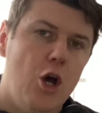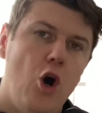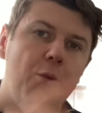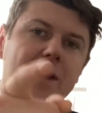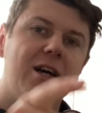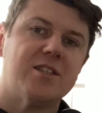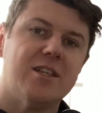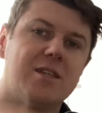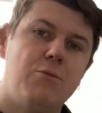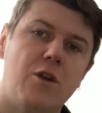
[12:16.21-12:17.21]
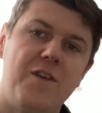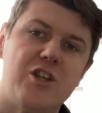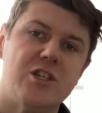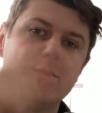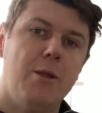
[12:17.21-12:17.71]
Hope you guys got some
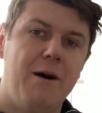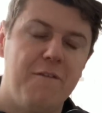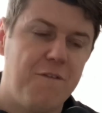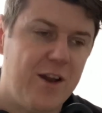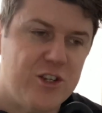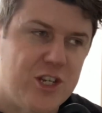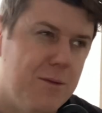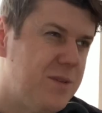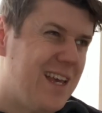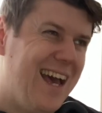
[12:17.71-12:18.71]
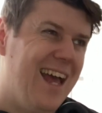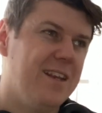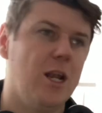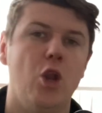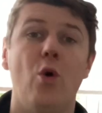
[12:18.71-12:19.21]
motivation as well about friendships
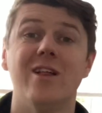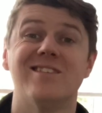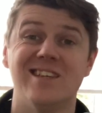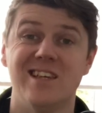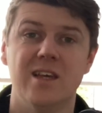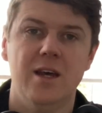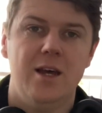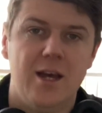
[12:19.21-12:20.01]
and loyalty,